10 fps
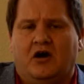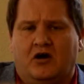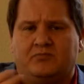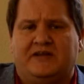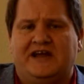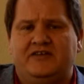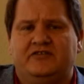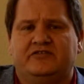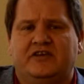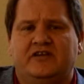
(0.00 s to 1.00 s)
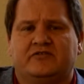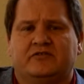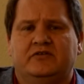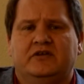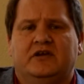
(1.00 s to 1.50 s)
or plan your
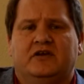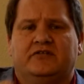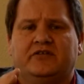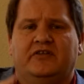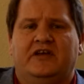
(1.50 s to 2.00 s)
schedule so